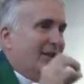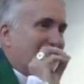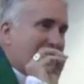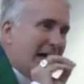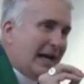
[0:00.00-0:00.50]

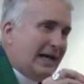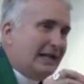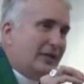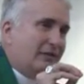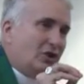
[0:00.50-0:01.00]
The
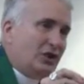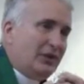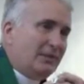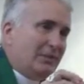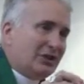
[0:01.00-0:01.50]
kind of
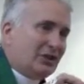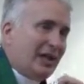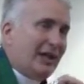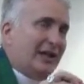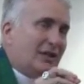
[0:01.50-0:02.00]
Je
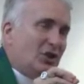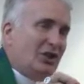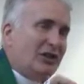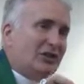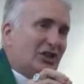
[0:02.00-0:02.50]
Messiah
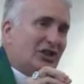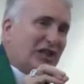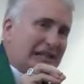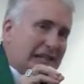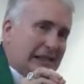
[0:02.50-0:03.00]

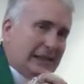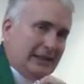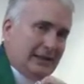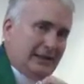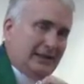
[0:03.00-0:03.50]
Jesus
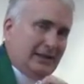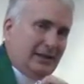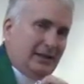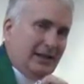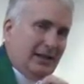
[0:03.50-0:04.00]
is,
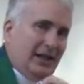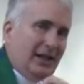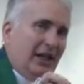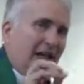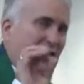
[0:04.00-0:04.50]

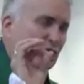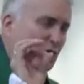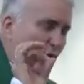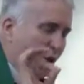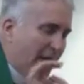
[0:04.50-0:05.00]
is
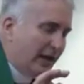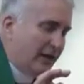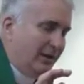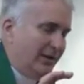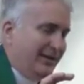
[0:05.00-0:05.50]

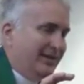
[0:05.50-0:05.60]
critical